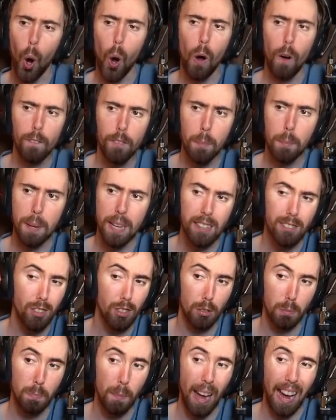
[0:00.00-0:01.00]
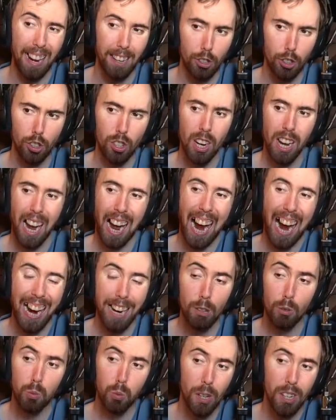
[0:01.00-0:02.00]
All of the pieces match.
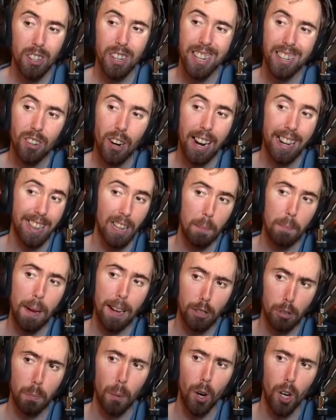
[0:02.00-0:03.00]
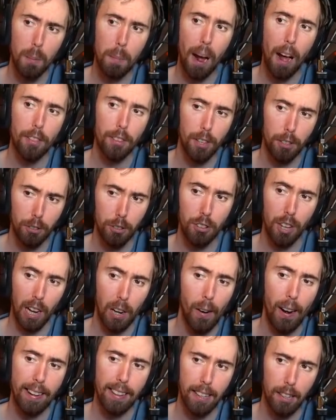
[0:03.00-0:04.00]
I really like, the best part about this is
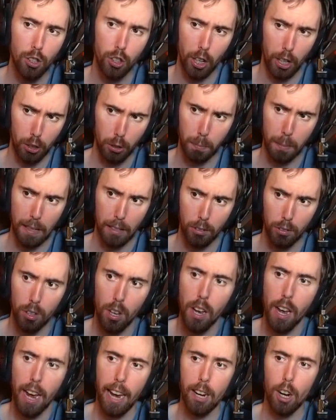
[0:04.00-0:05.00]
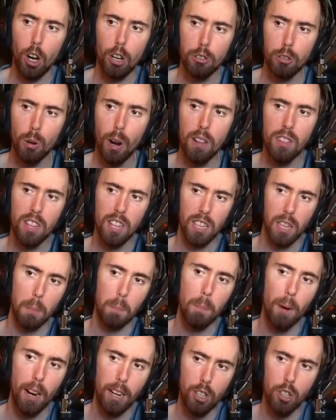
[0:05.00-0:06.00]
I like the chest piece. And also I think
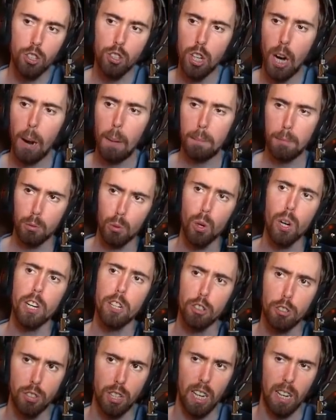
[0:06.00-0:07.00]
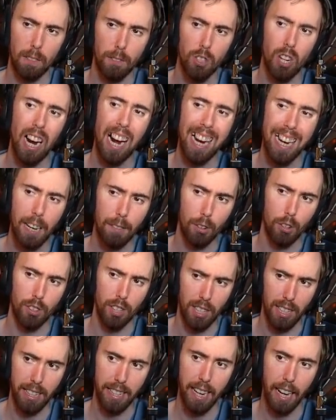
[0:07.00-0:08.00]
the mutton chops really just kind of tie
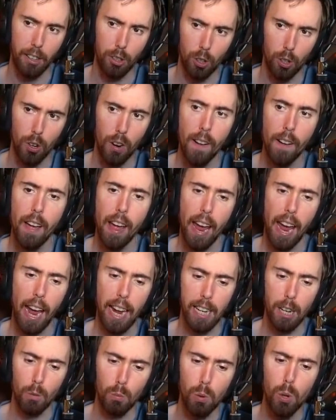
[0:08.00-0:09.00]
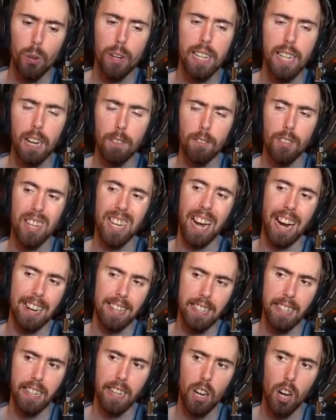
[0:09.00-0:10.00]
everything together and really give the
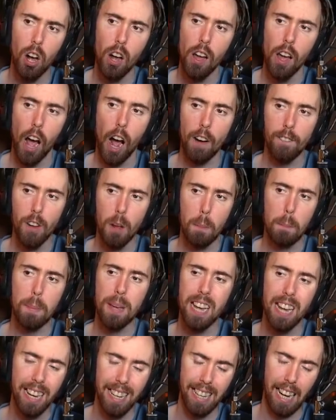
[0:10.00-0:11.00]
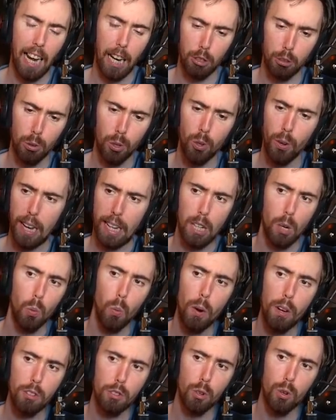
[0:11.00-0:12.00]
idea of him being an actual, like a
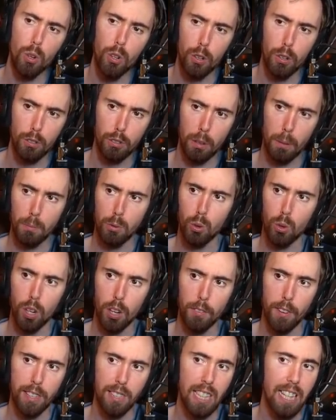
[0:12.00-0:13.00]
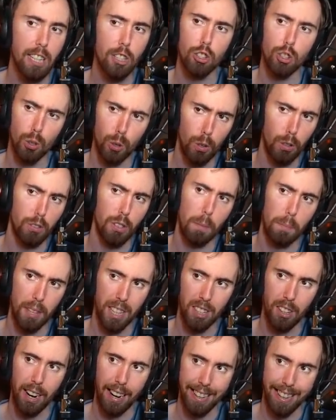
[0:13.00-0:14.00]
wizard or some sort of a teacher or
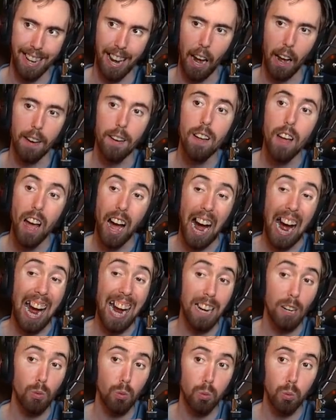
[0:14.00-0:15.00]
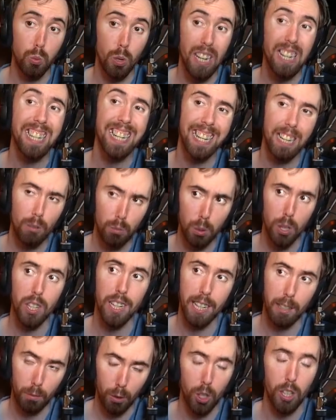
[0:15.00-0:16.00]
something like that. I really,
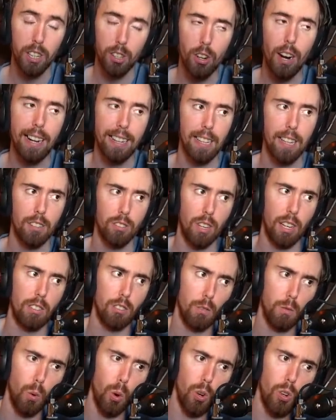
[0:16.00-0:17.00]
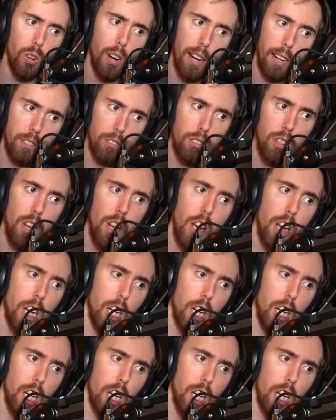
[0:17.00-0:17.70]
really, really like this Ace of Warlocks.